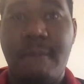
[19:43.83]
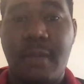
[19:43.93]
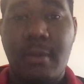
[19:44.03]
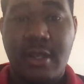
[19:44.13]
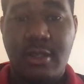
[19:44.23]

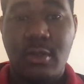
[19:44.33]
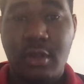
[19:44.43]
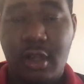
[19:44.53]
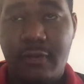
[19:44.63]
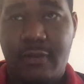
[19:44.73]
I still
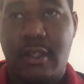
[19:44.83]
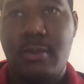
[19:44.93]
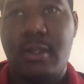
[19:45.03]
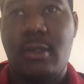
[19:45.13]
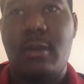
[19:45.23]
love it,
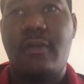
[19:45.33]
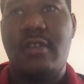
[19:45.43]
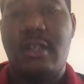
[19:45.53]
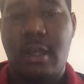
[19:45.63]
but then obviously